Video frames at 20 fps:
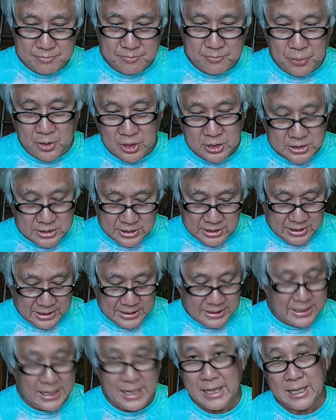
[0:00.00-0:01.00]

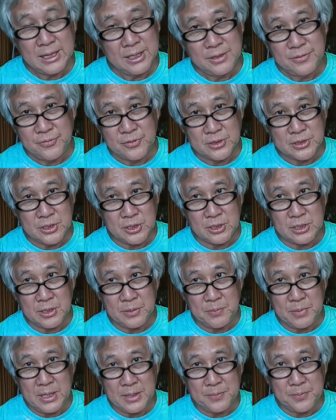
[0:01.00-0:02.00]
personally tailored for certain
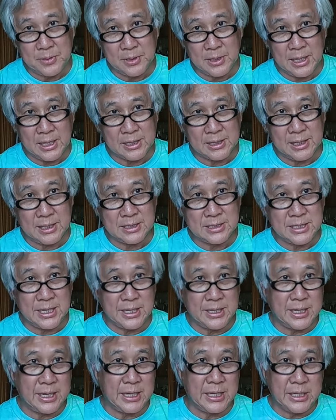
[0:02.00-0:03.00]
people. Like, let's
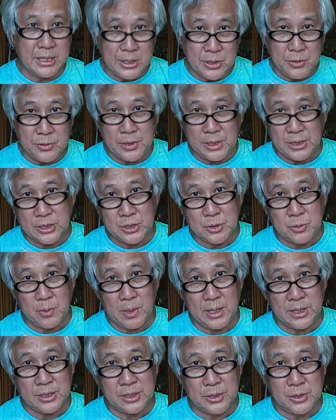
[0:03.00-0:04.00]
say they knew that you
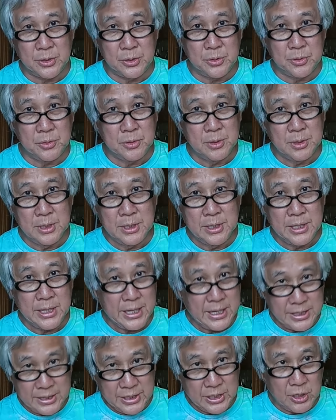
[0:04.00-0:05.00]
went to
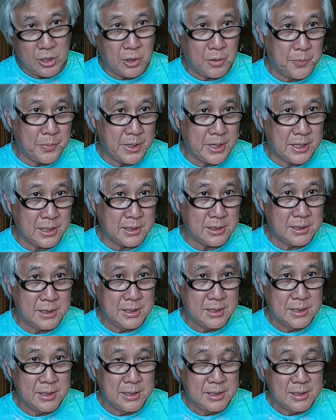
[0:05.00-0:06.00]
Ethiopia.
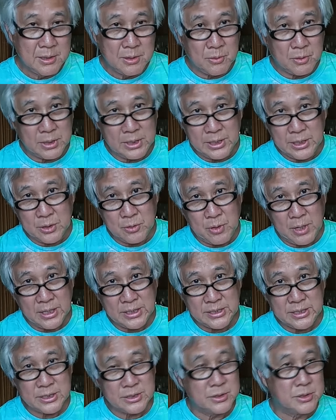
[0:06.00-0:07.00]
One of the
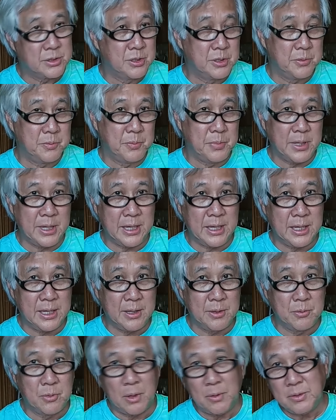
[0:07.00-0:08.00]
questions could
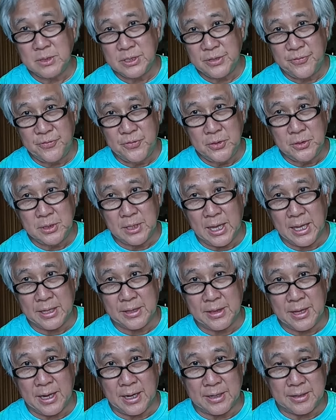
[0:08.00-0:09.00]
be, what was the food
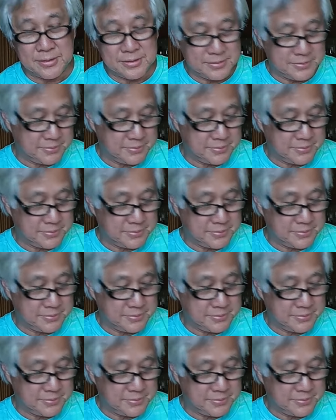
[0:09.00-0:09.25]
like there?